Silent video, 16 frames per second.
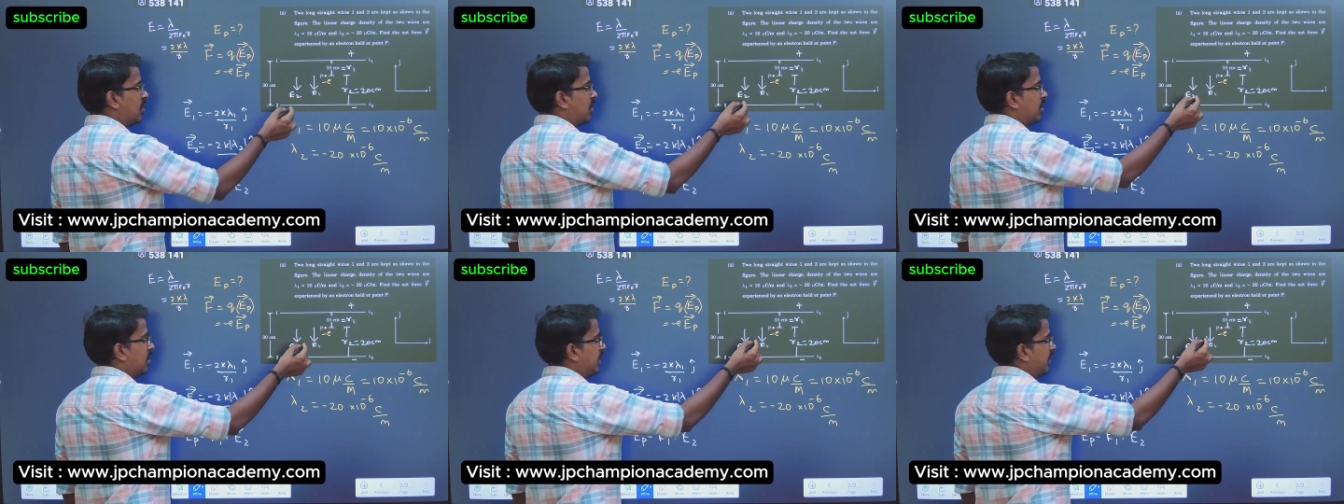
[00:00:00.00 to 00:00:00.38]

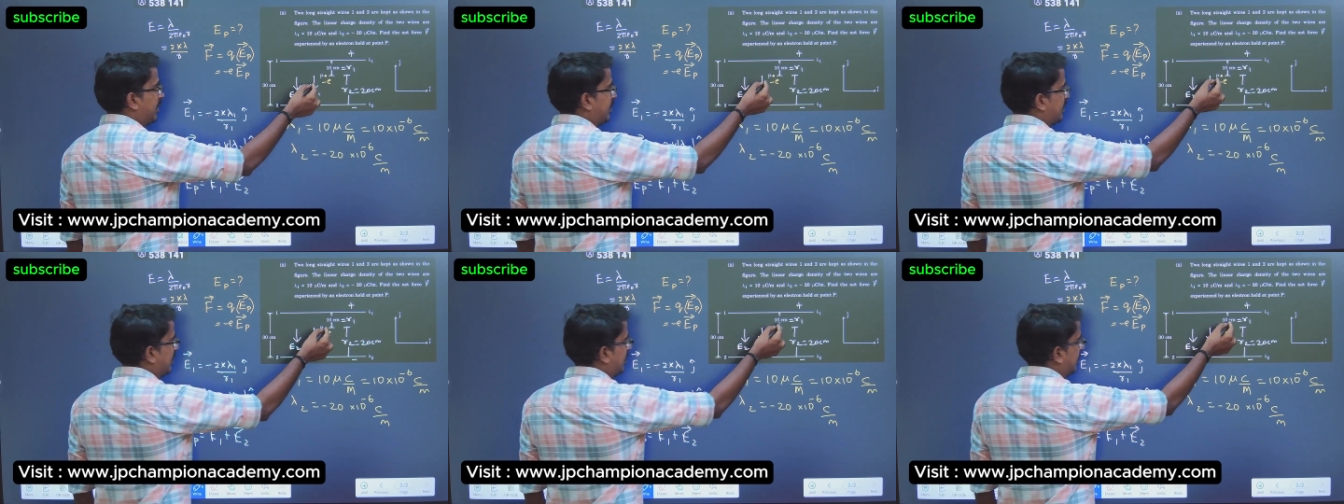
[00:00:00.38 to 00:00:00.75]
It
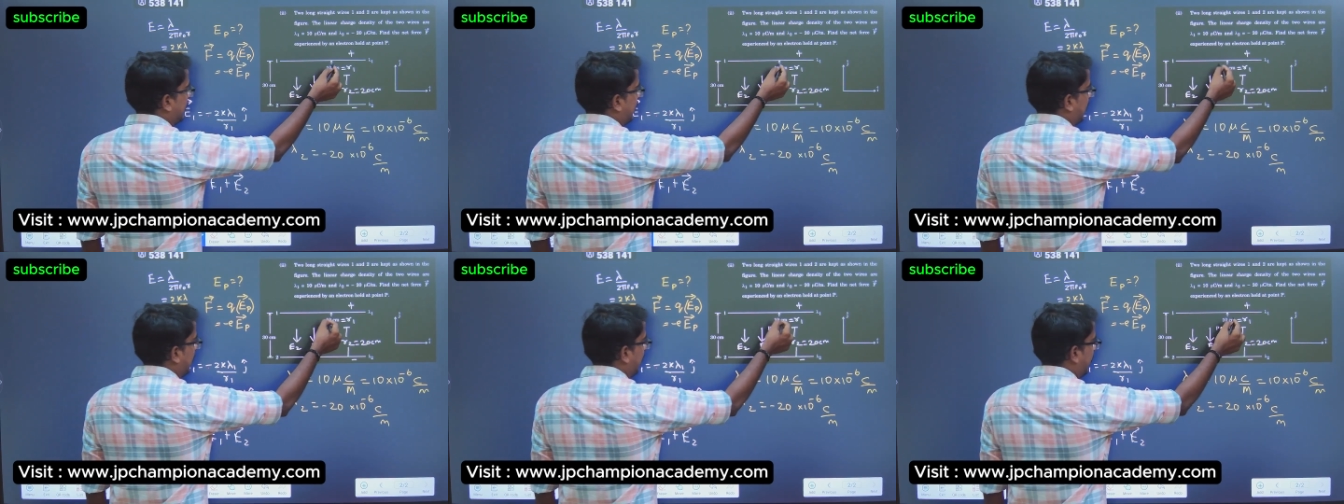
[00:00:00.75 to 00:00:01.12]
is in
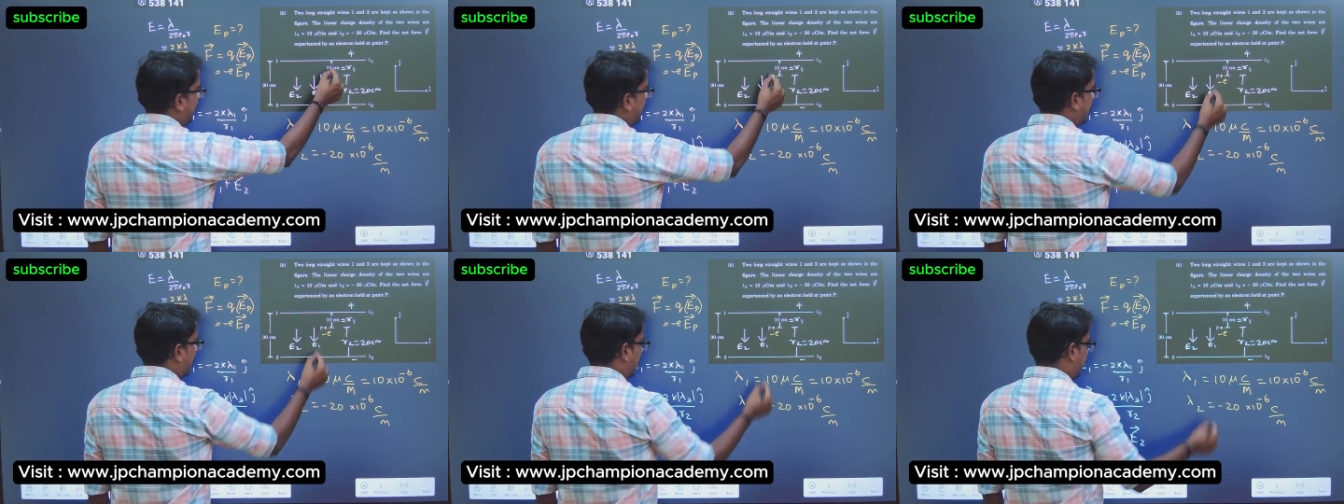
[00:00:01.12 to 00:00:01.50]

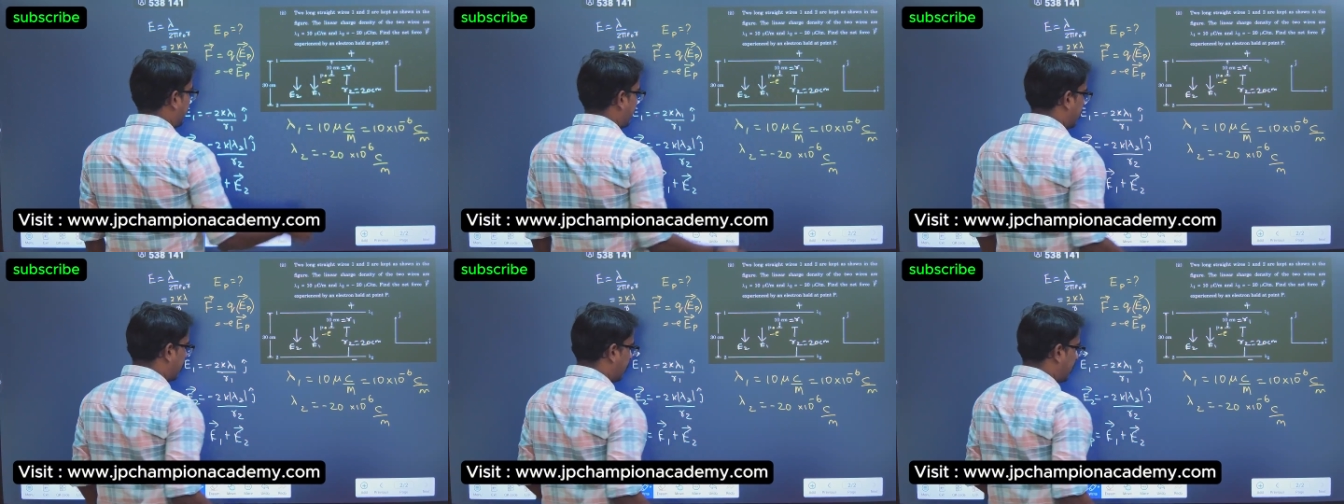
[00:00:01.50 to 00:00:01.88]
centimeter,
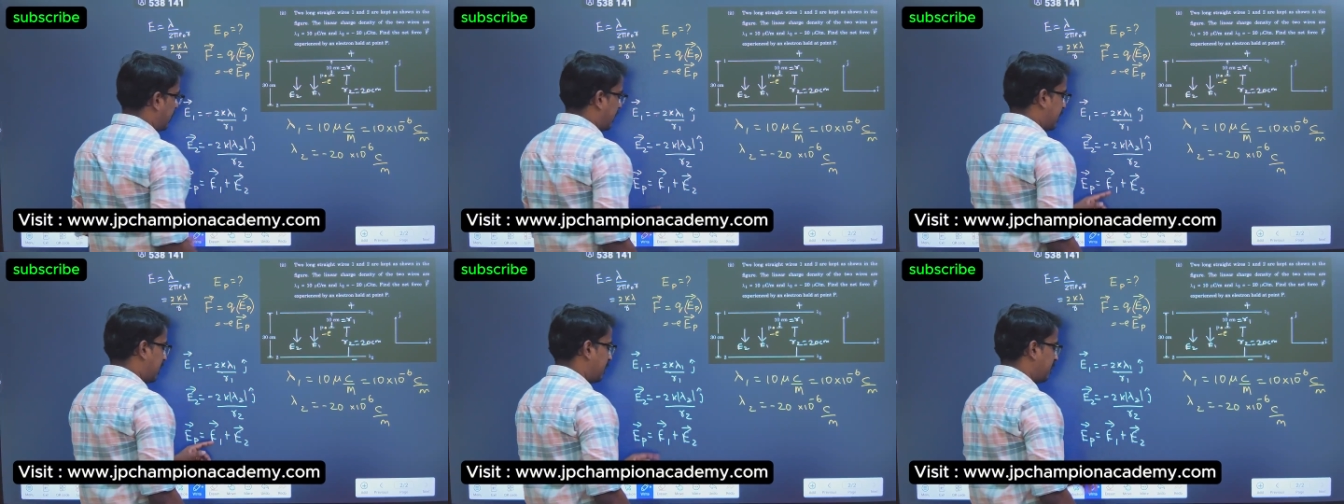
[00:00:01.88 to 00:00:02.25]
convert to
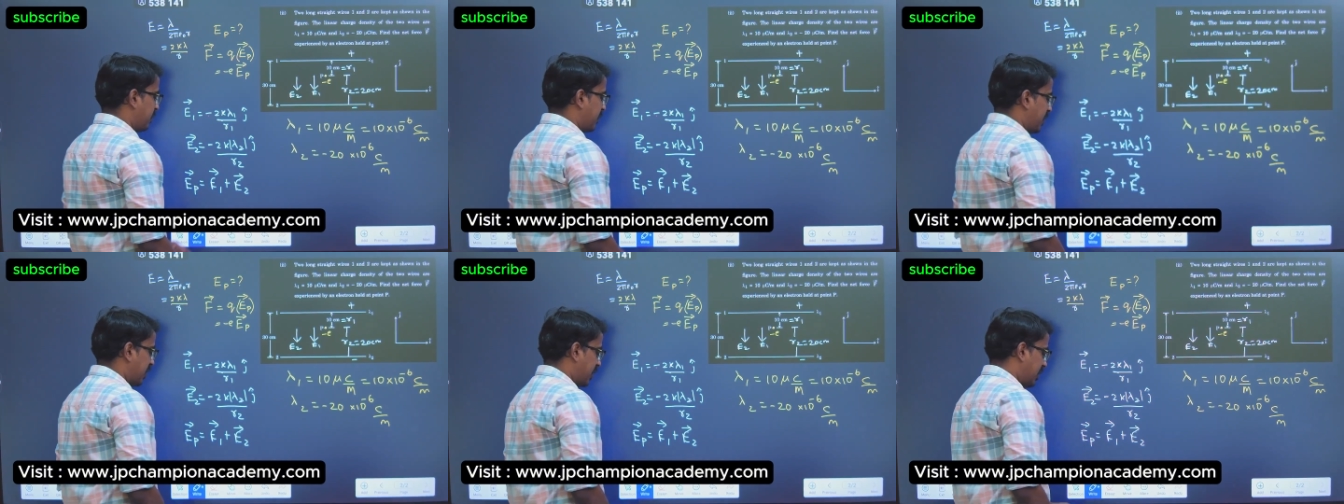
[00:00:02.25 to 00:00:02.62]
meter.
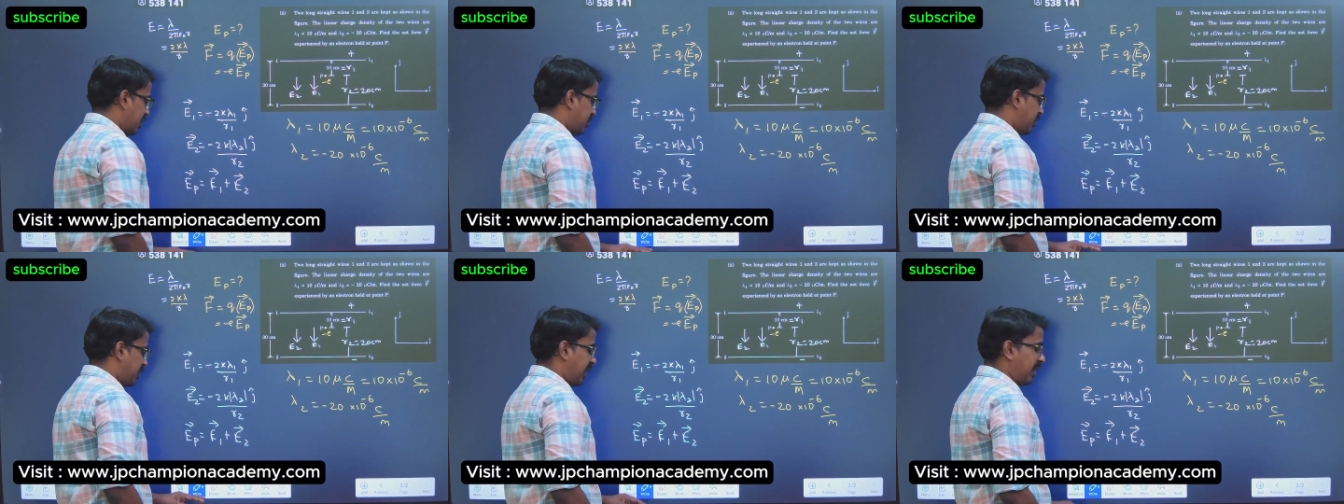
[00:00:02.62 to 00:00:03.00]
Then
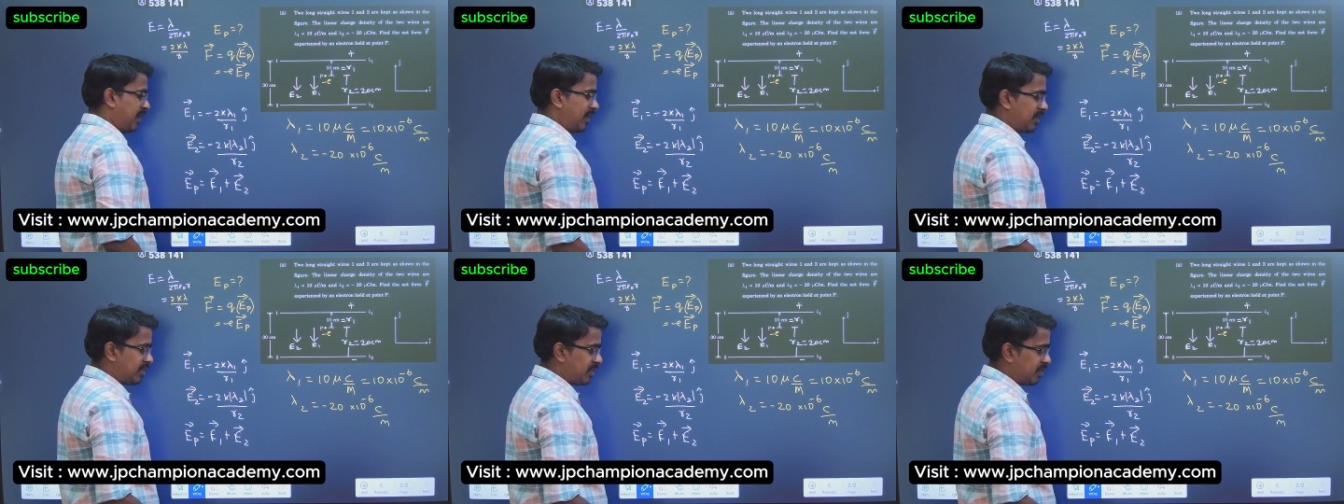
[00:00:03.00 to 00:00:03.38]
final
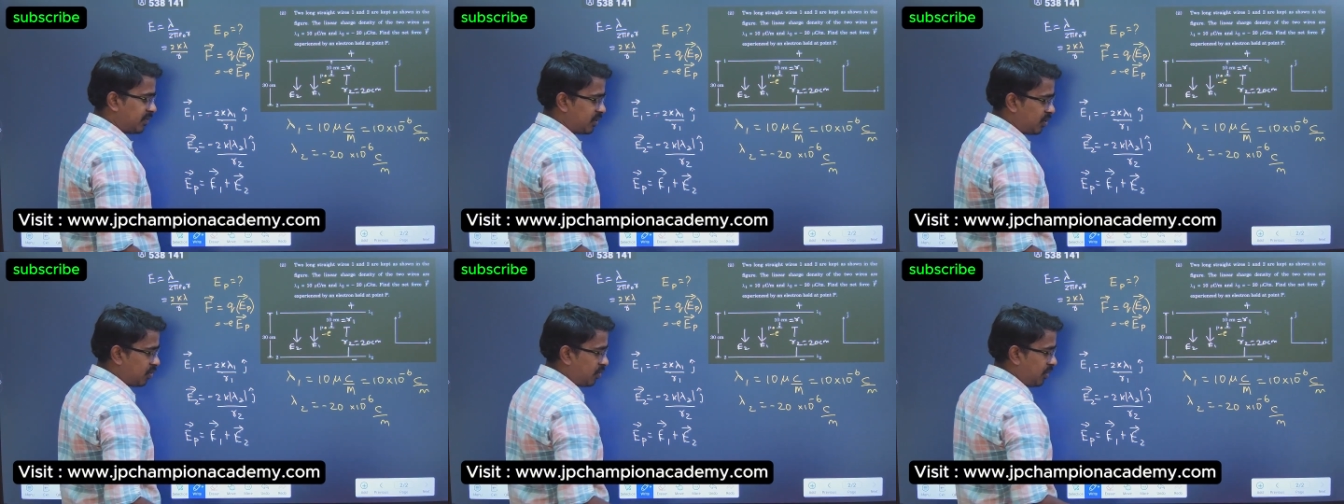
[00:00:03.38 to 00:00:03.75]
answer which
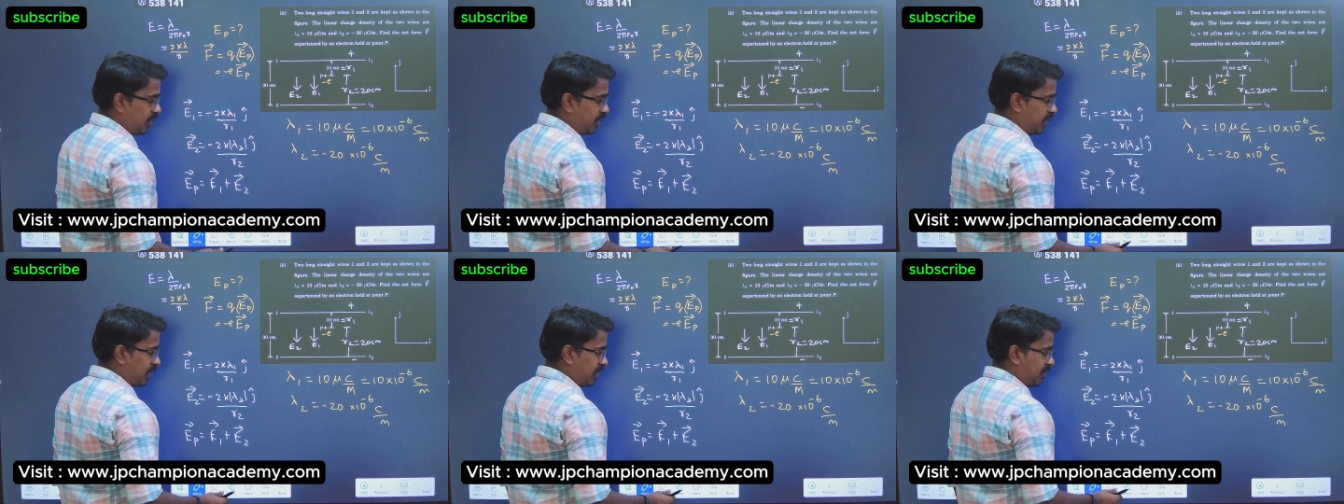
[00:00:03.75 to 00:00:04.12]
you are going to
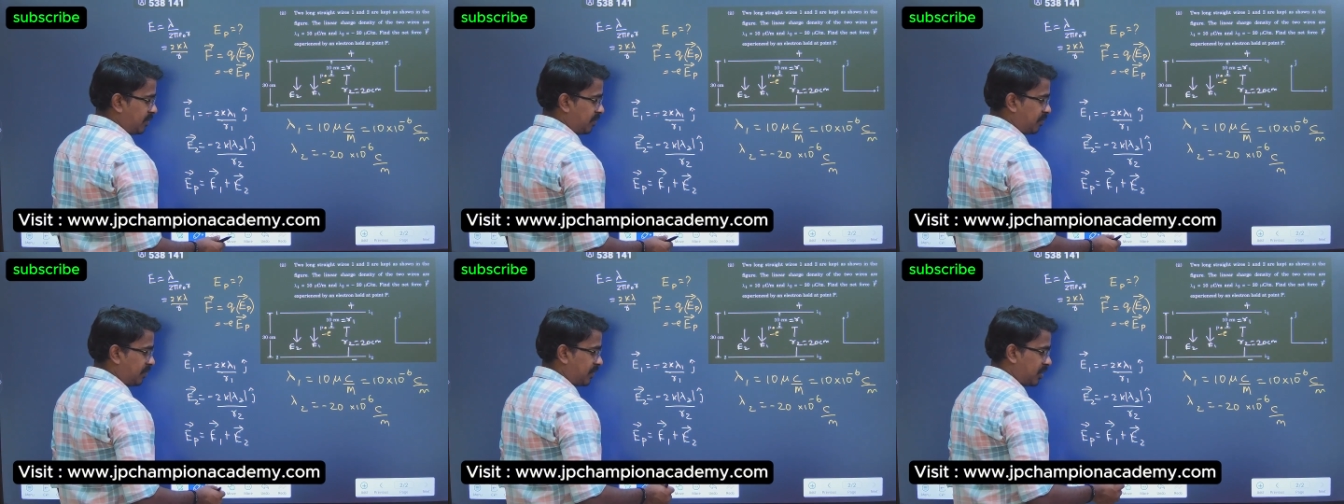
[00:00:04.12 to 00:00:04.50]
get
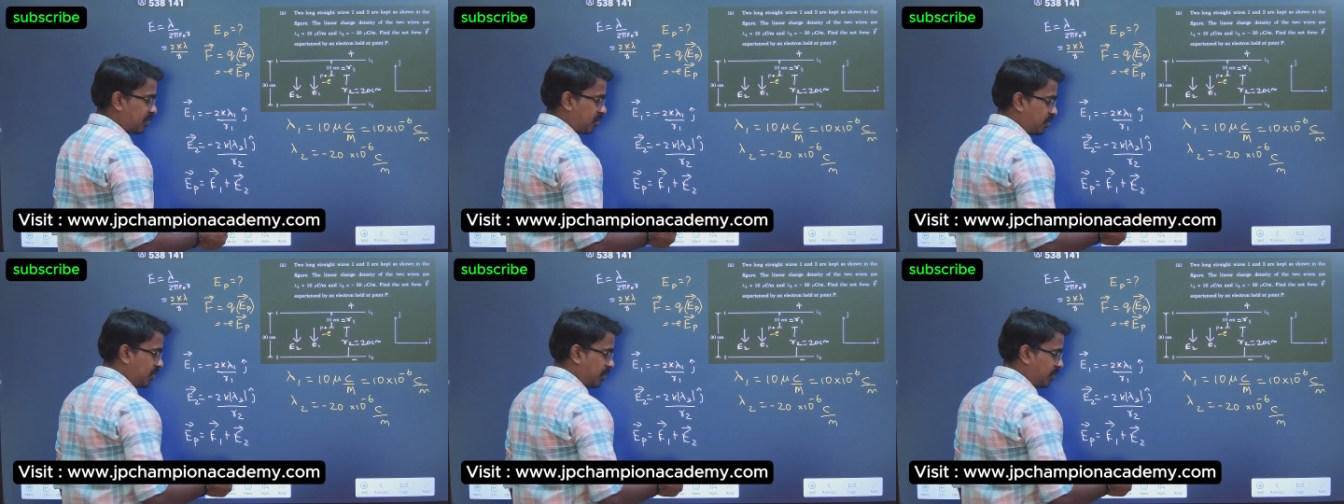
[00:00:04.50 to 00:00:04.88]
is
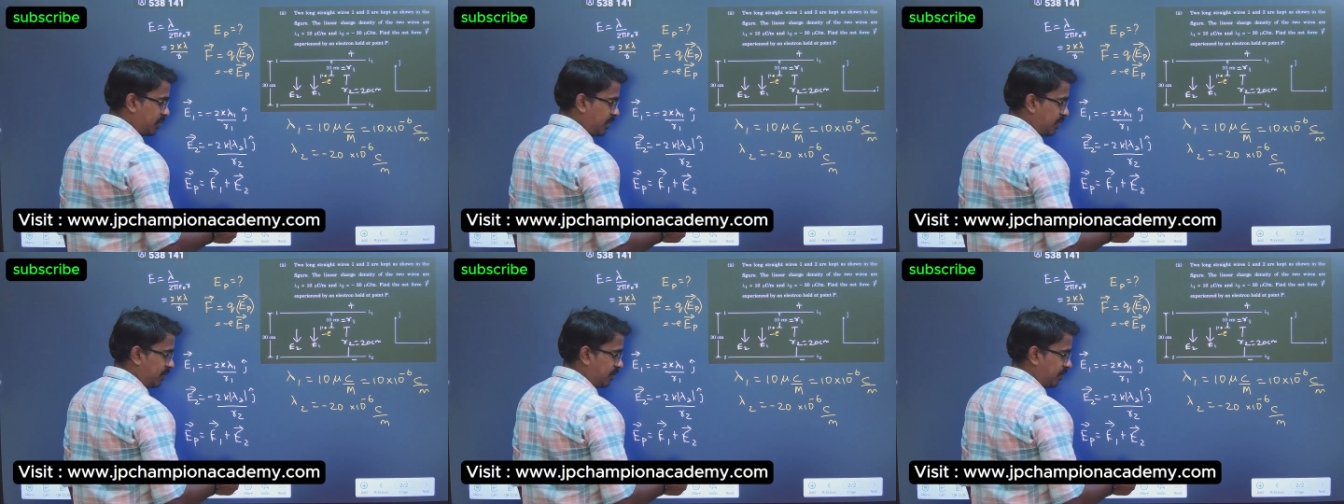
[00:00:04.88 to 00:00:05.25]
going to
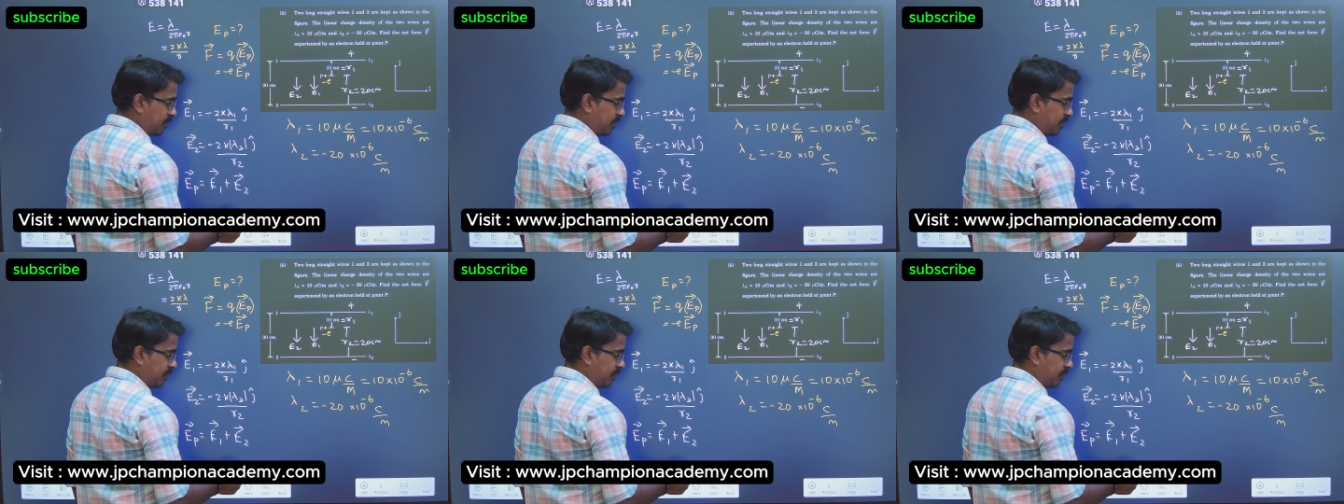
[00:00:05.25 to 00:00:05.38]
be,